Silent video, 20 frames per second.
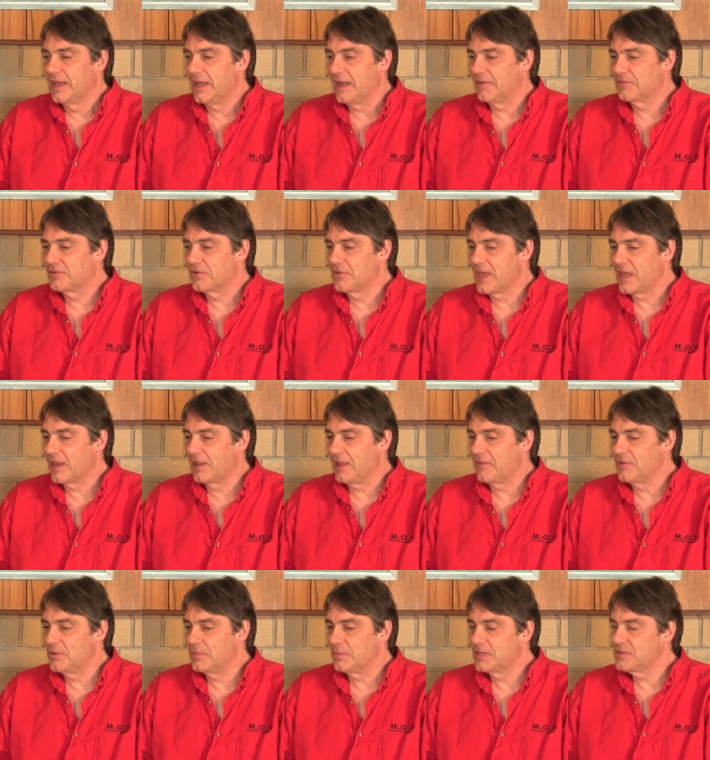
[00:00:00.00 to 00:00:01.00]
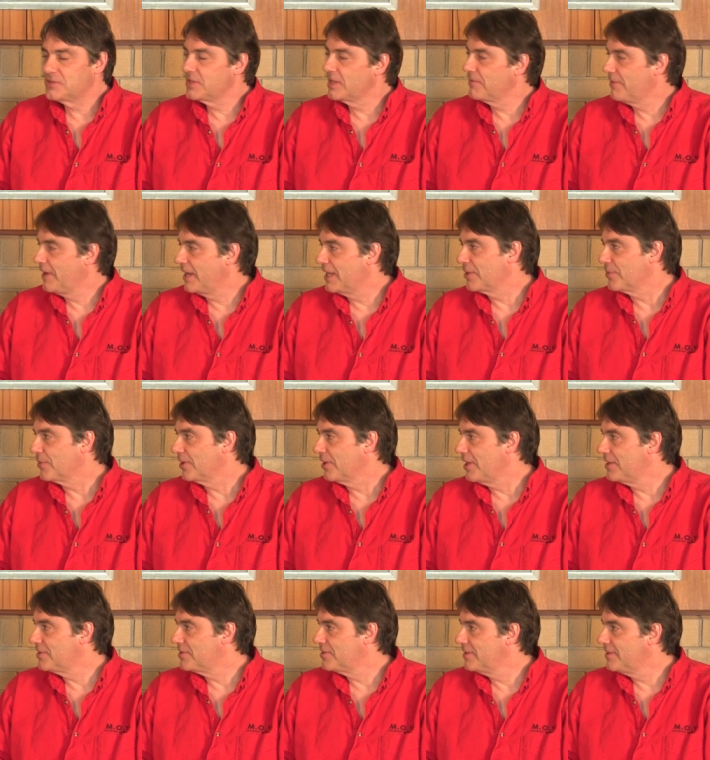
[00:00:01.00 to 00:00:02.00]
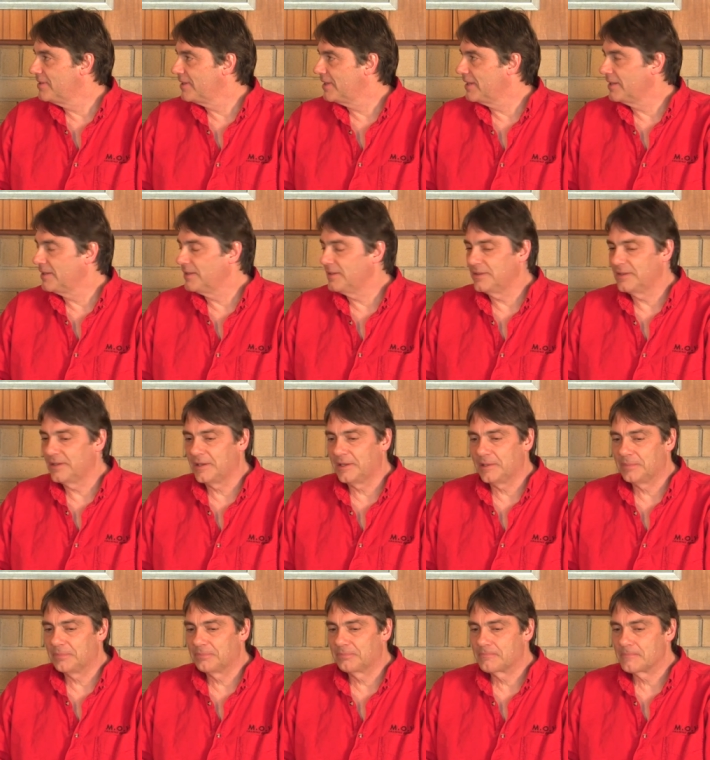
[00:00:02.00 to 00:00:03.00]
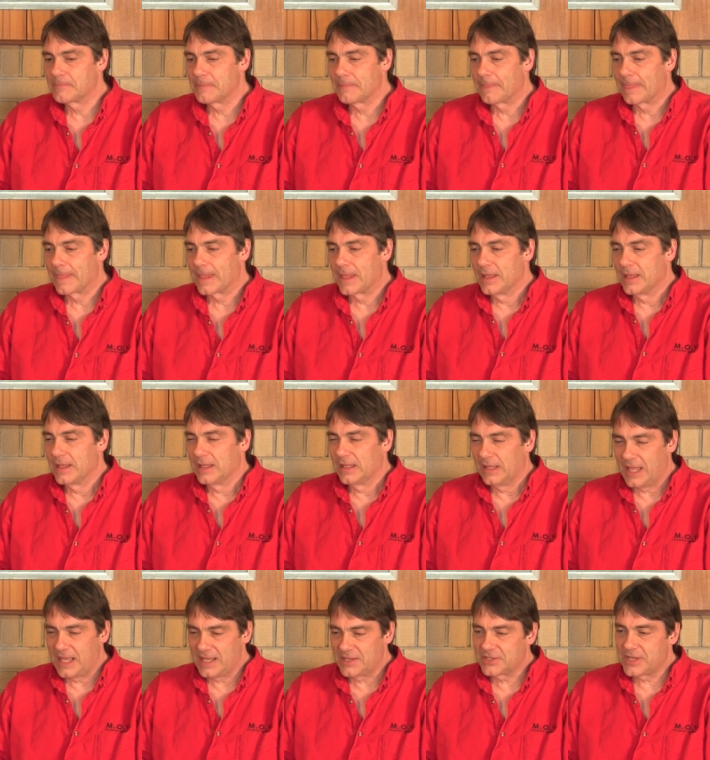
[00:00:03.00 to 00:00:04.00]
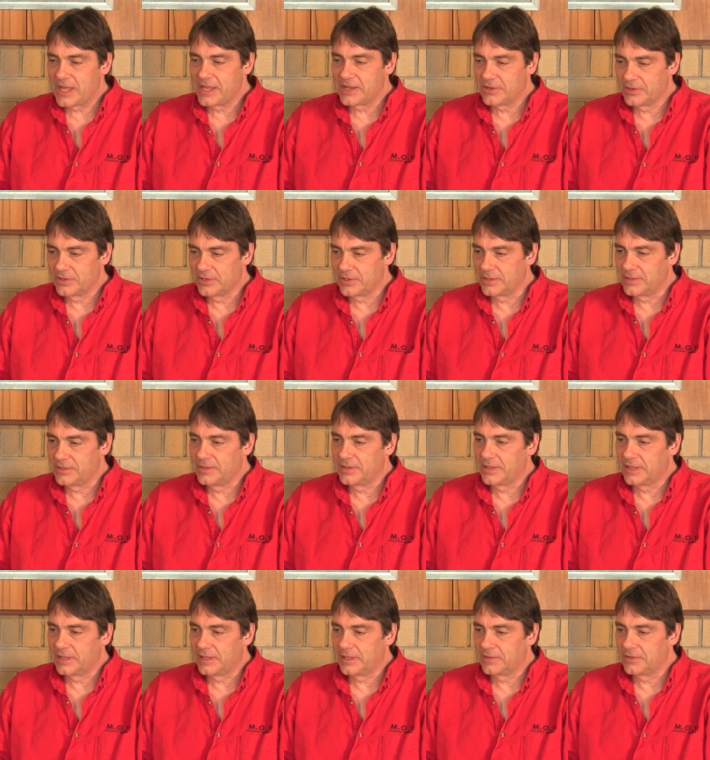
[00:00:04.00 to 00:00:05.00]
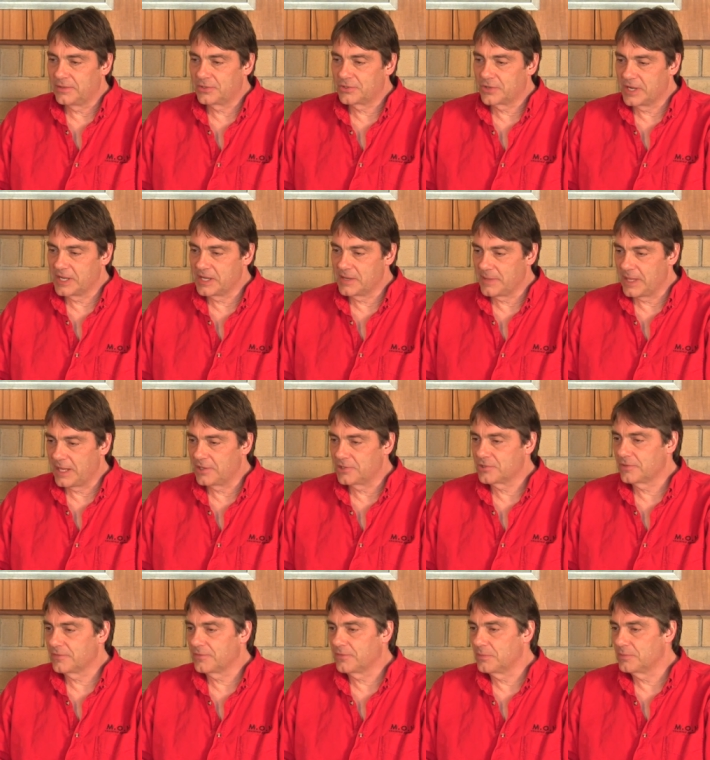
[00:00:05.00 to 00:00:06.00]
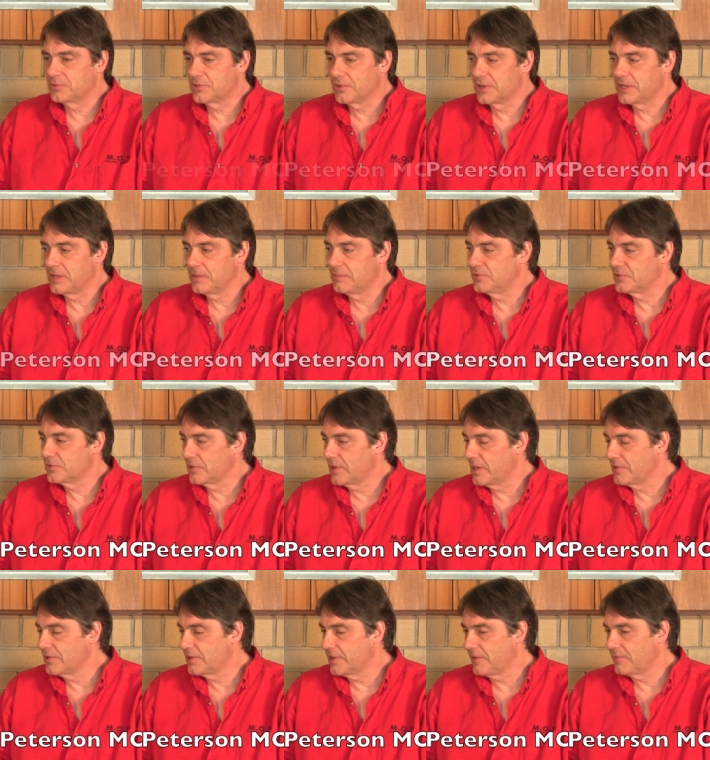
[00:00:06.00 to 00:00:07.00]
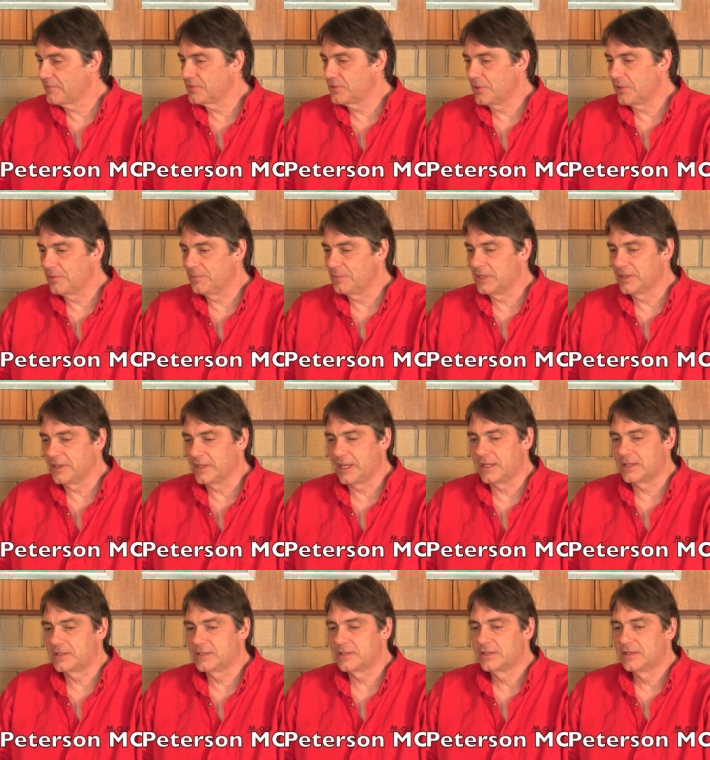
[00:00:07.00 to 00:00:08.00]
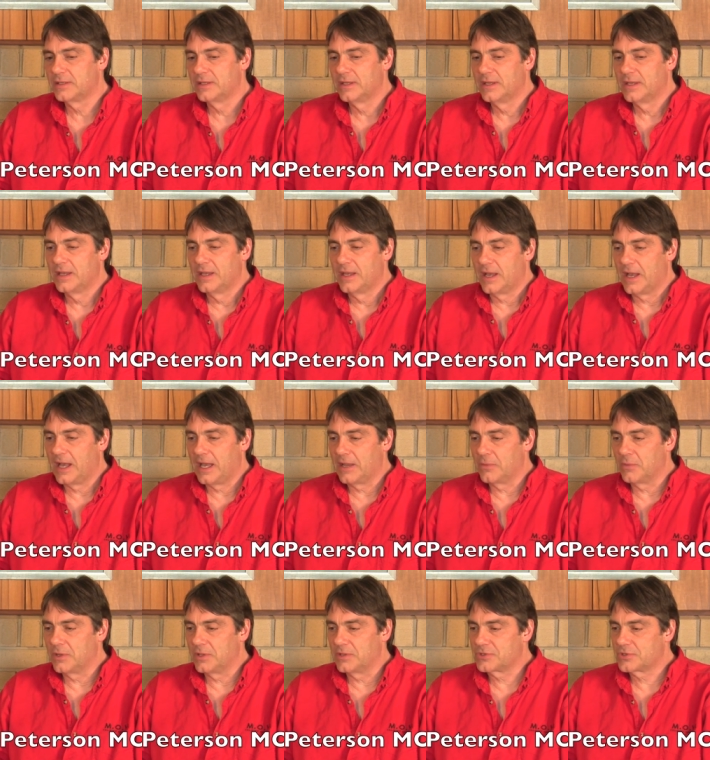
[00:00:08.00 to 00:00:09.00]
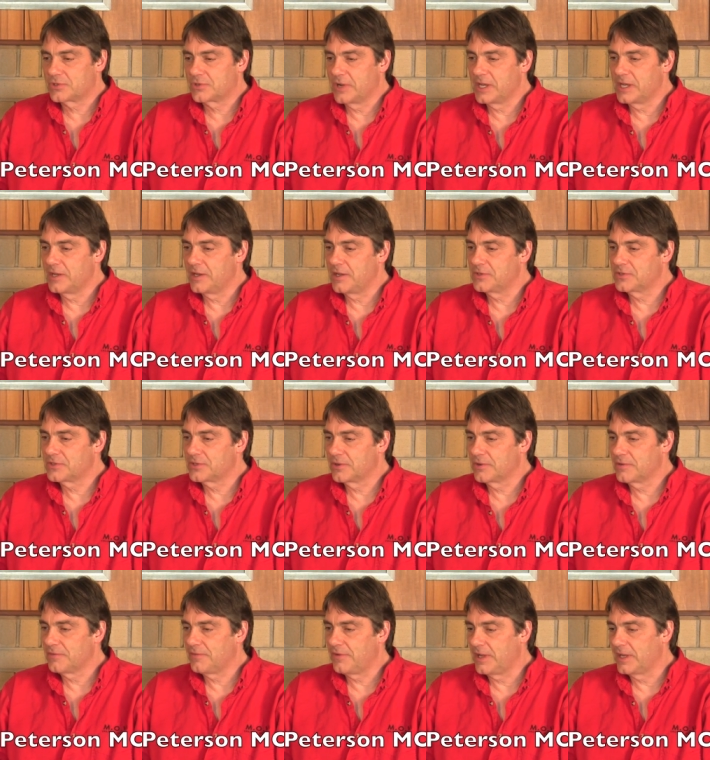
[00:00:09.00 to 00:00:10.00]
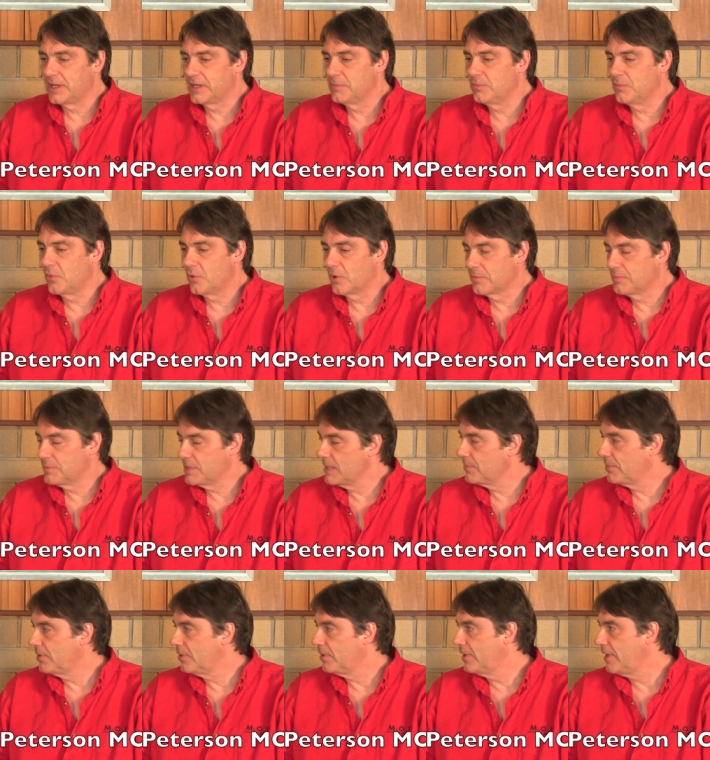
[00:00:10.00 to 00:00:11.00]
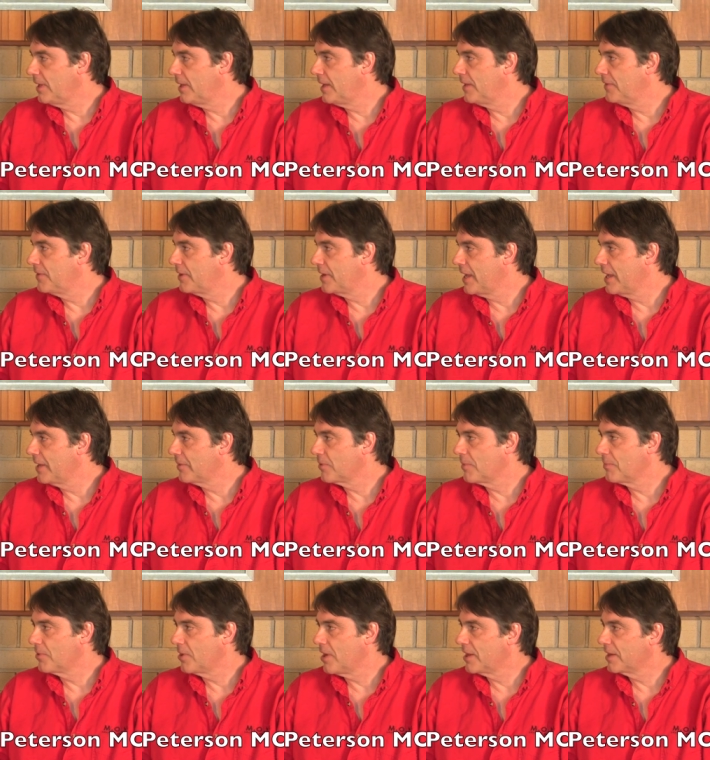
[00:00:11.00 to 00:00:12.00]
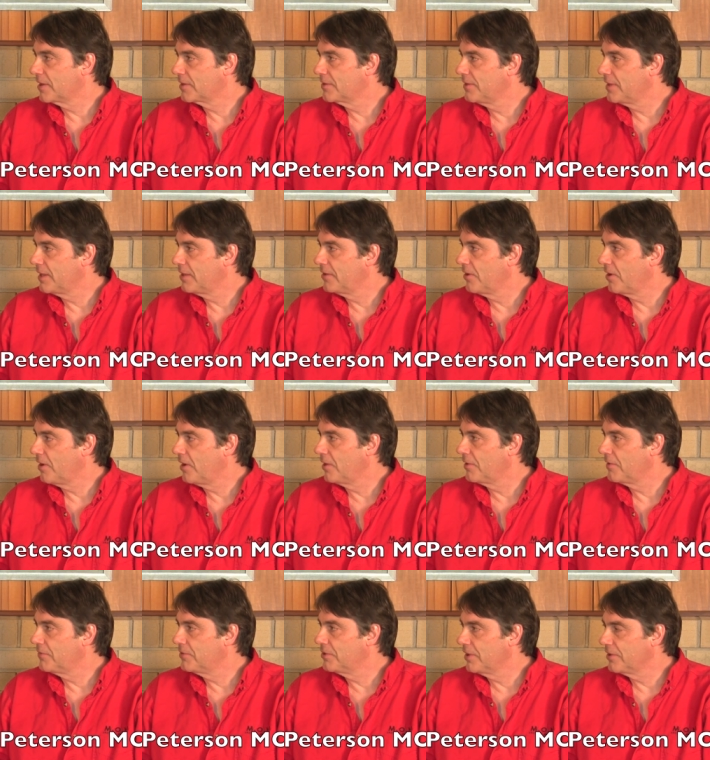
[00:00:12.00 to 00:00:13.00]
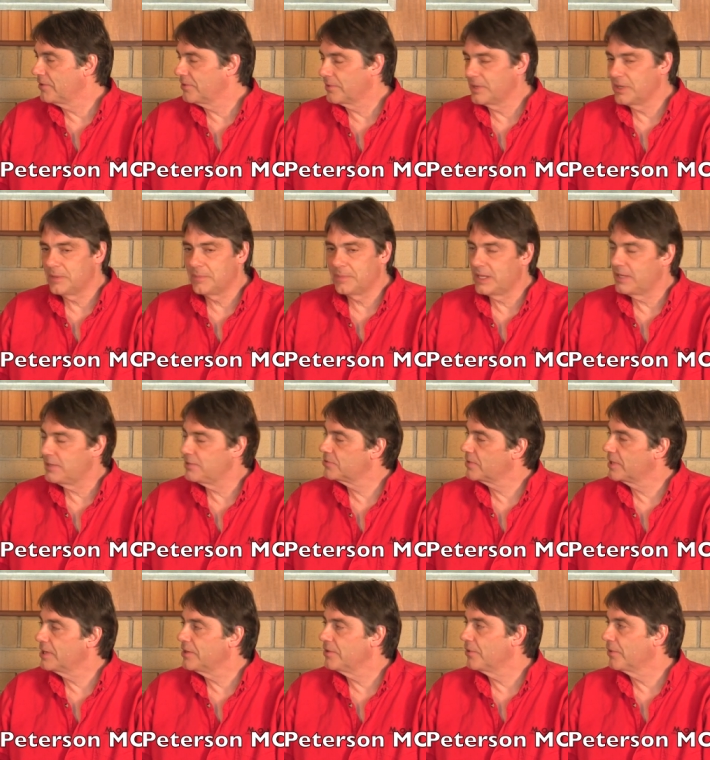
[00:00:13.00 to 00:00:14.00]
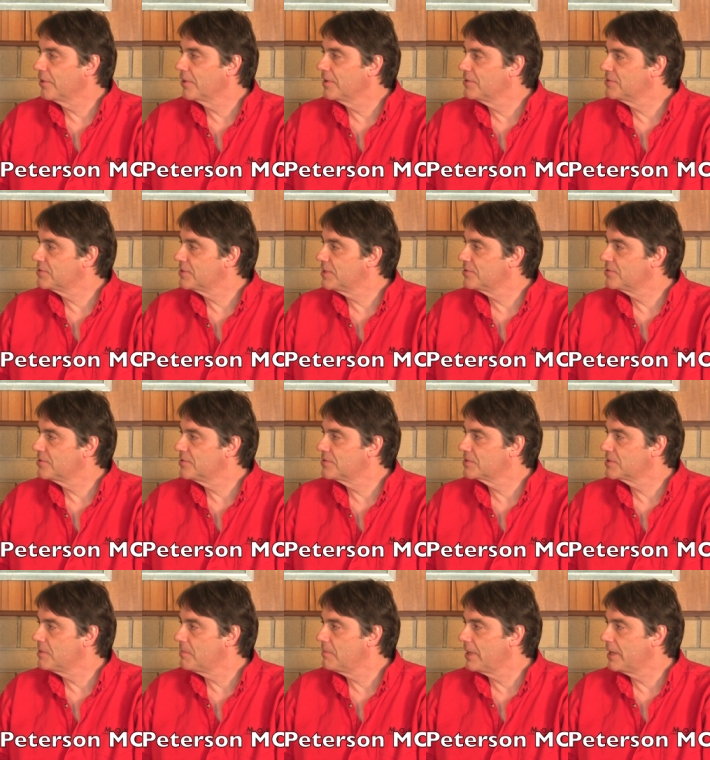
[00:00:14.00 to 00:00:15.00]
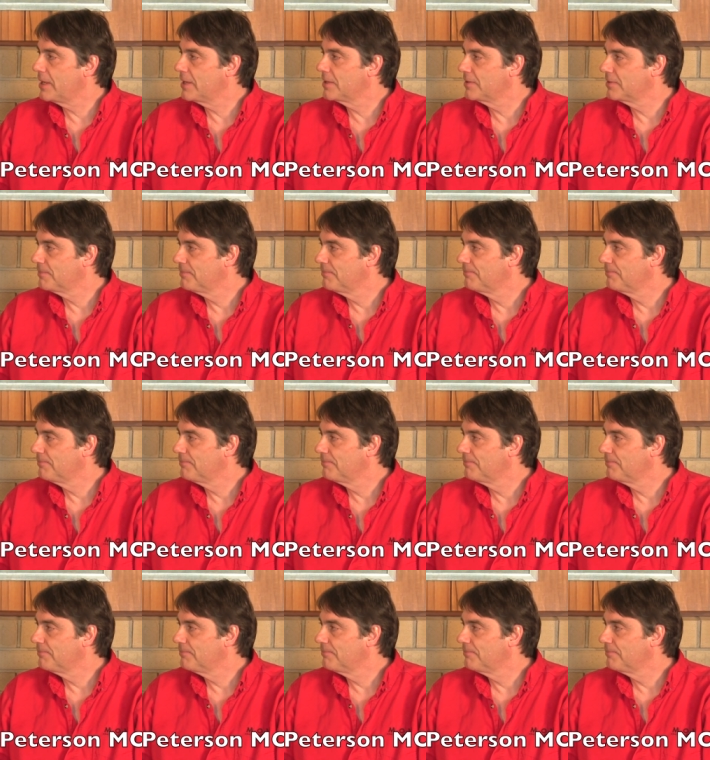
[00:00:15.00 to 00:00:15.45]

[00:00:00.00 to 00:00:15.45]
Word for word: after that 11 months, they finally relented. And last I heard, the training manager from Tridium, Gerard Huff, told me that I was training and certifying more people on the Niagara product than all of the other independent training organizations combined.